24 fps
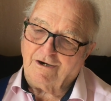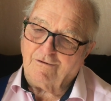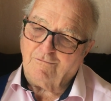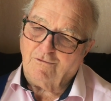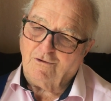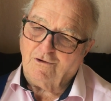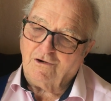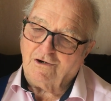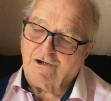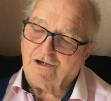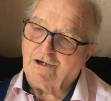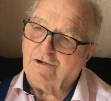
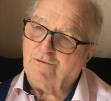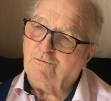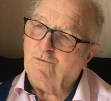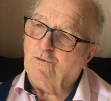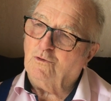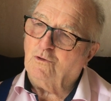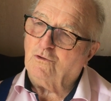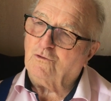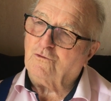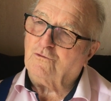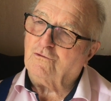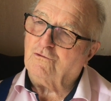wasn't going to
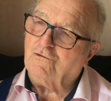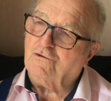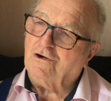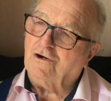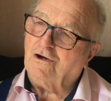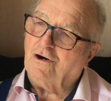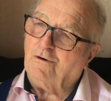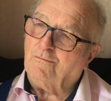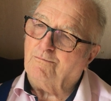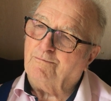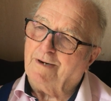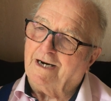walk through a
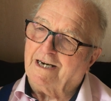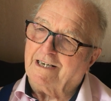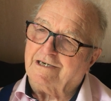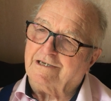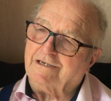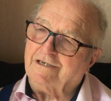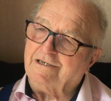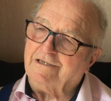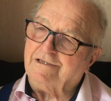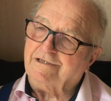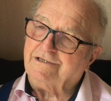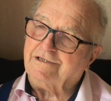lot of
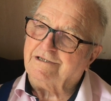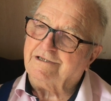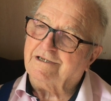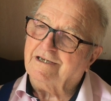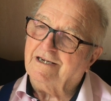puddles.